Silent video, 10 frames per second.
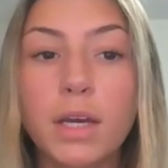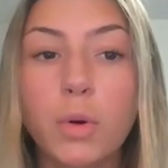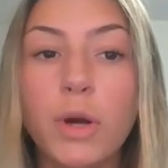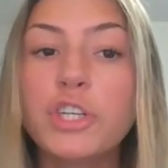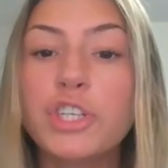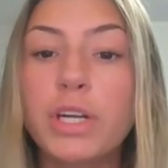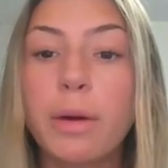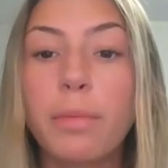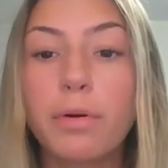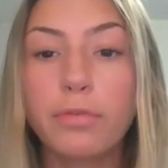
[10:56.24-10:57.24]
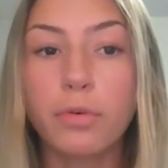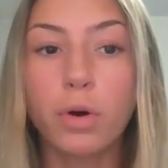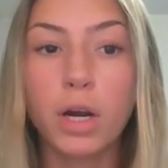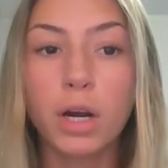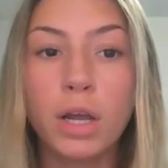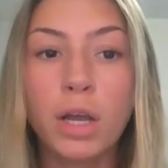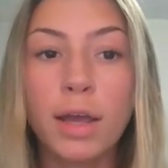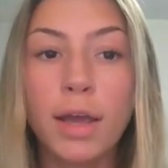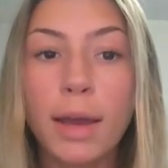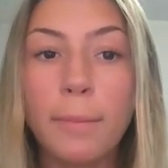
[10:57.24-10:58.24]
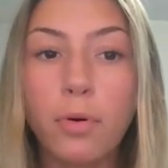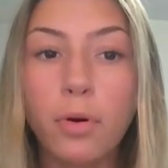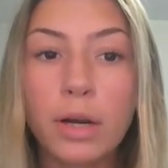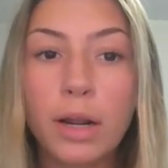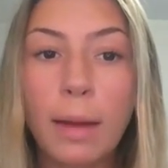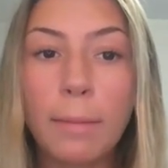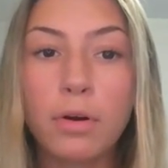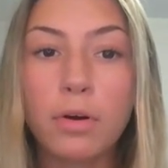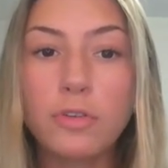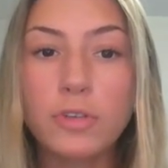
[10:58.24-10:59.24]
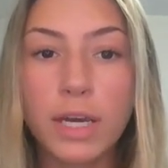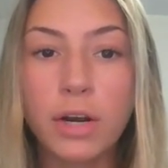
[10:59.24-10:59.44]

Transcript: Question number 4. Important chemicals and